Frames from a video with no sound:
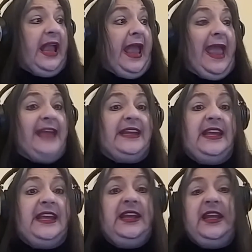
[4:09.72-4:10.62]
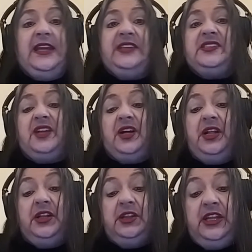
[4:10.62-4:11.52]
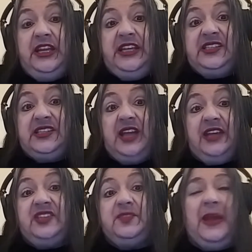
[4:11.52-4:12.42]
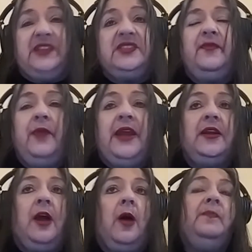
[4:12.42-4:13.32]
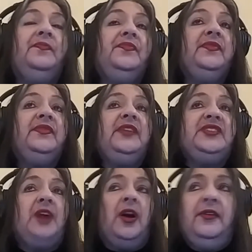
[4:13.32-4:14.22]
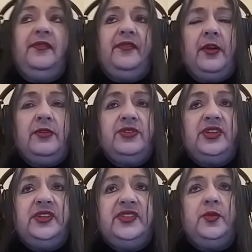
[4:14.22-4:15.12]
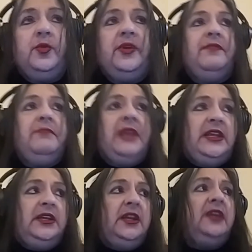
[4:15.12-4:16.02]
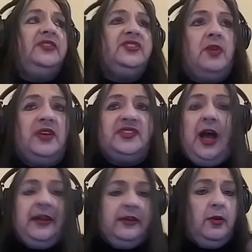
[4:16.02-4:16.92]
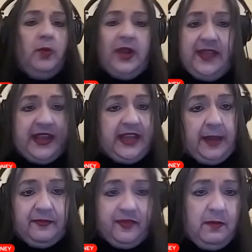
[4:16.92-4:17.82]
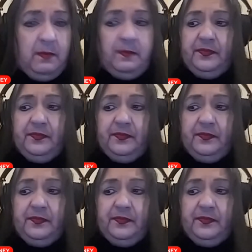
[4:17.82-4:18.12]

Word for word: And it is the least expensive way to go. These other versions with meat and sauce, I don't know where that came from.